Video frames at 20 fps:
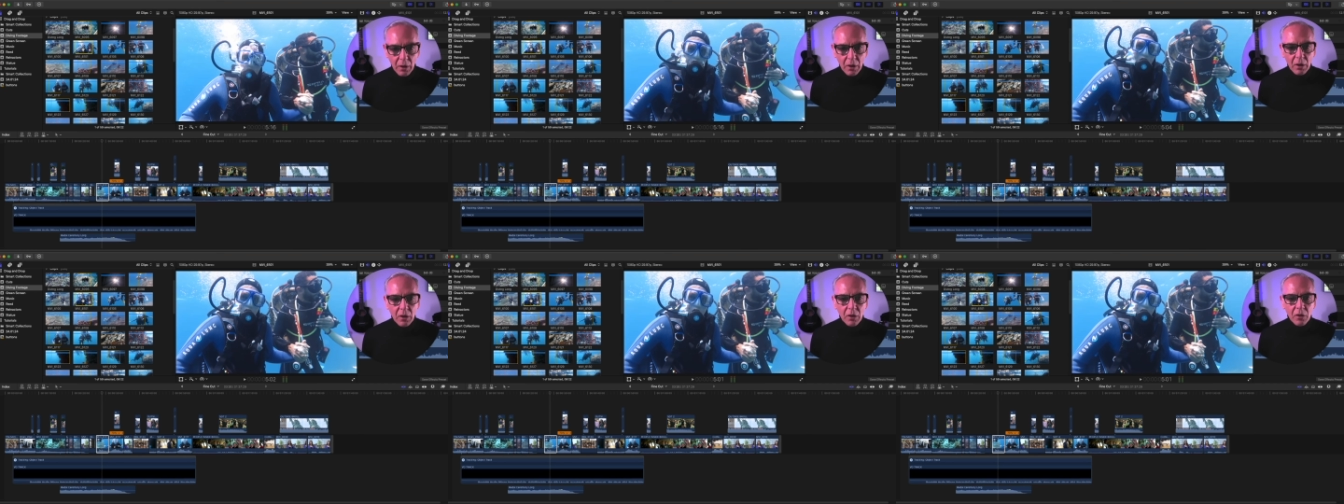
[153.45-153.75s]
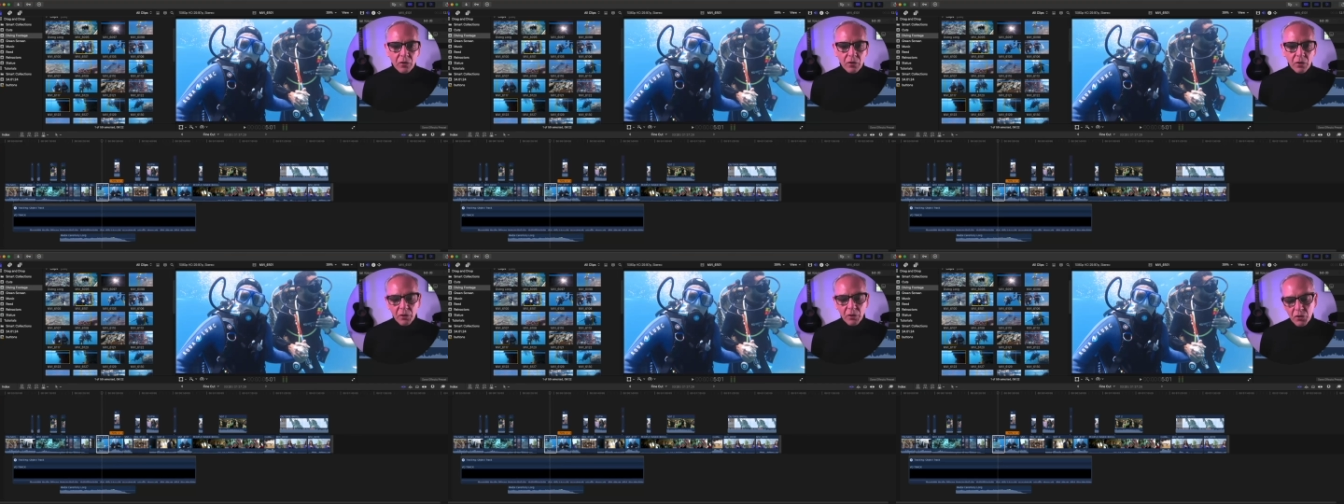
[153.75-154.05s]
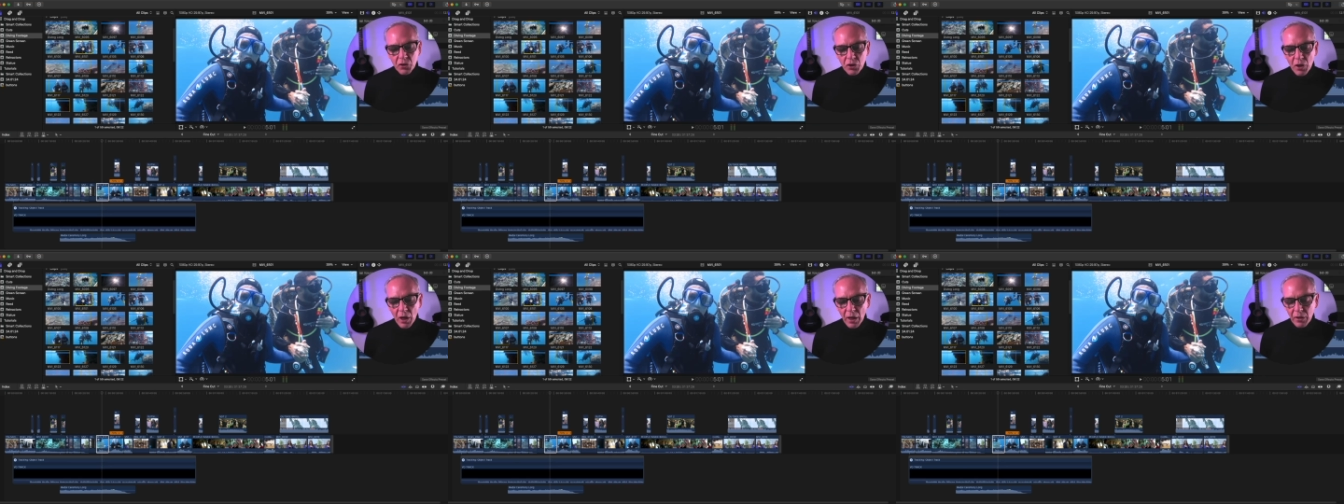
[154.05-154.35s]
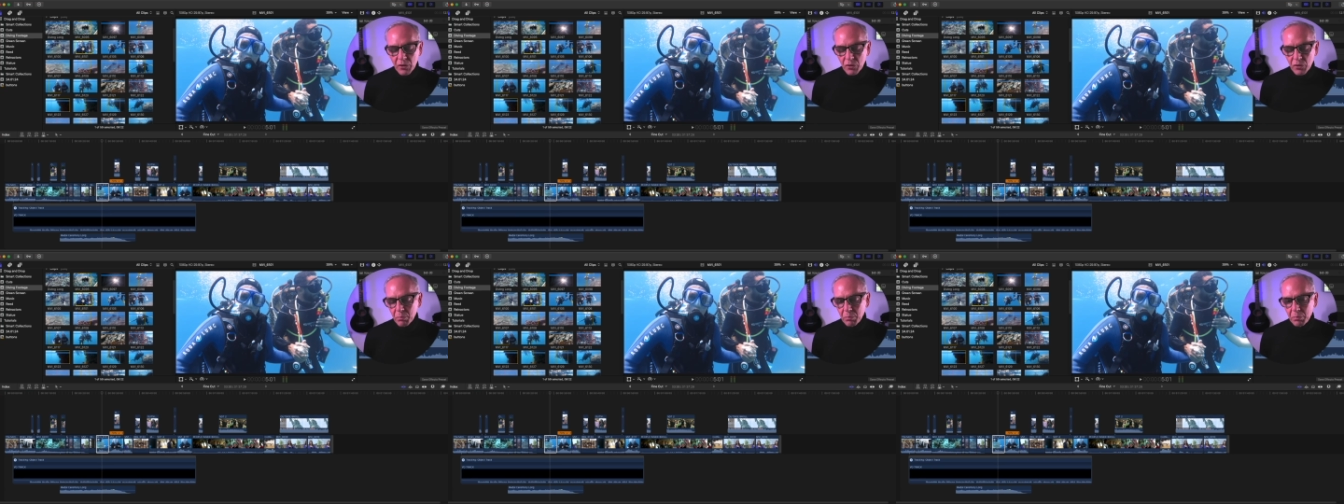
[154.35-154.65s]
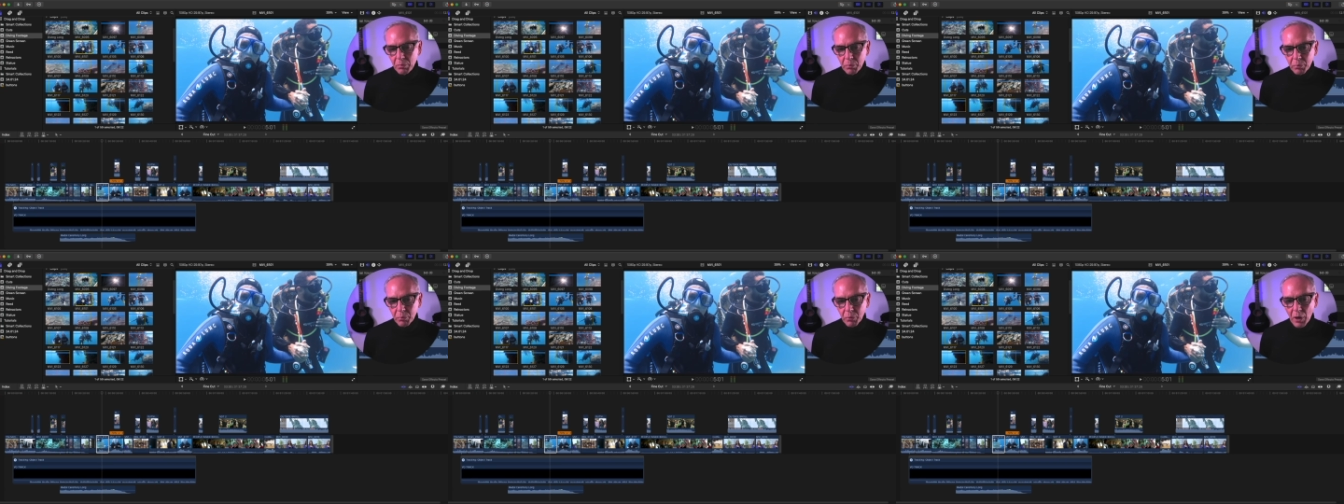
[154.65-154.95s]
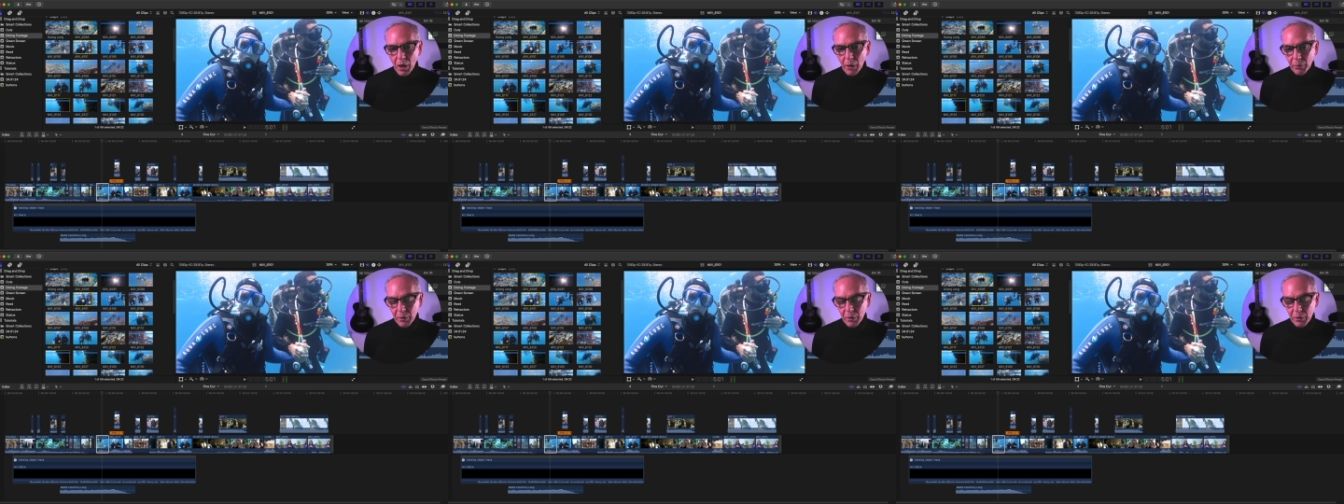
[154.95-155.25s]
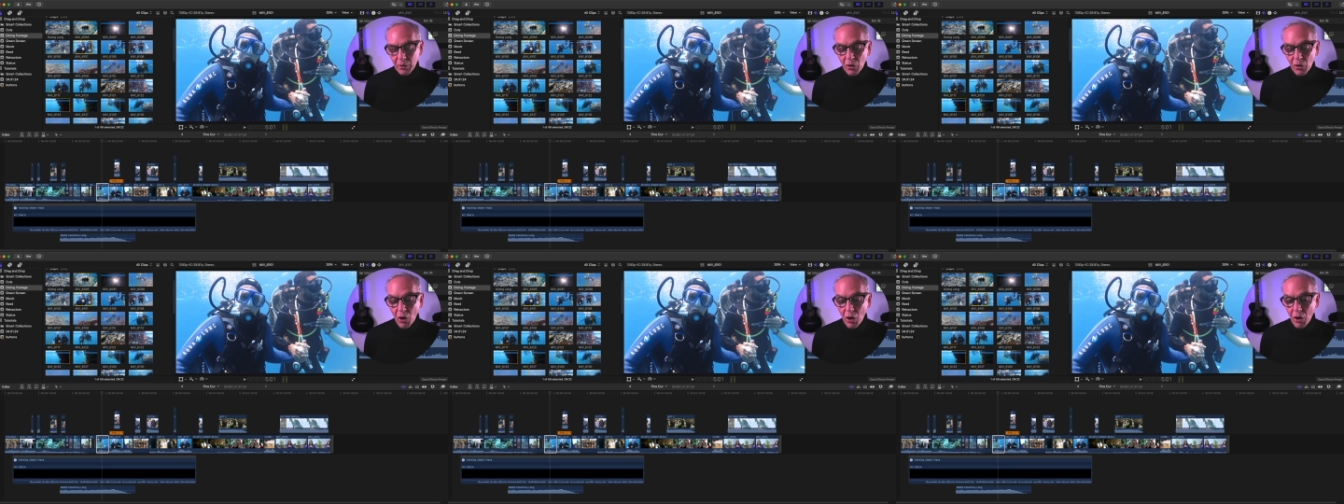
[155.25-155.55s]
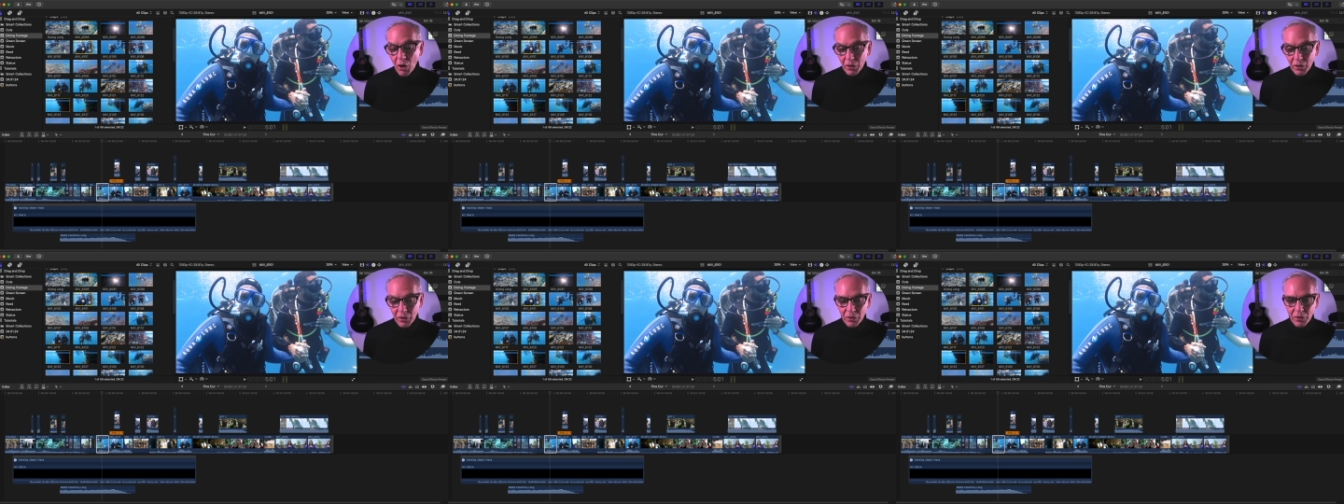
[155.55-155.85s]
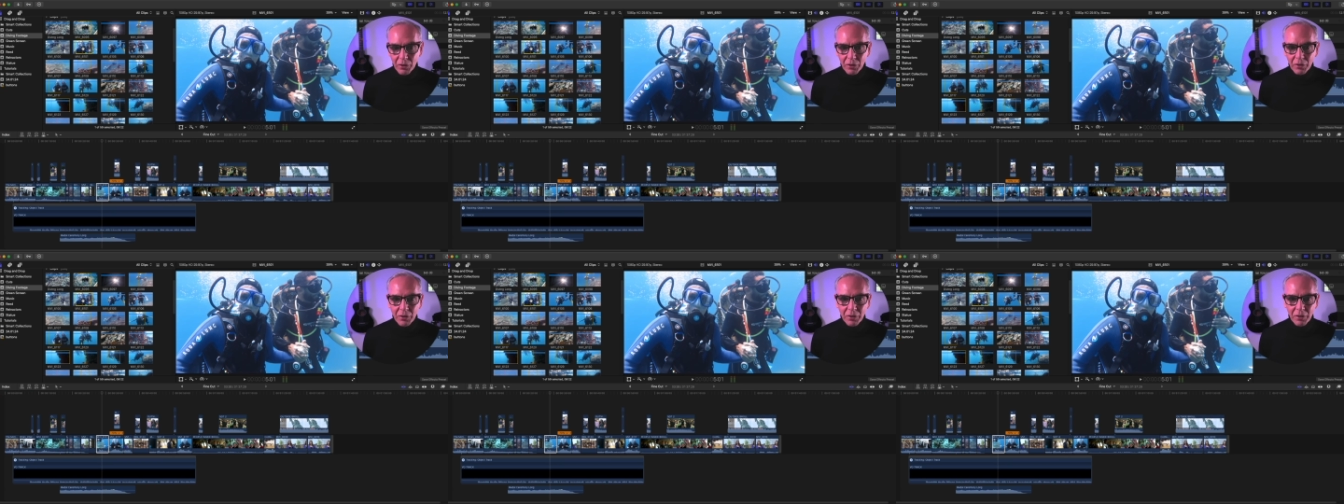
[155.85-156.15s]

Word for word: So this shot is probably longer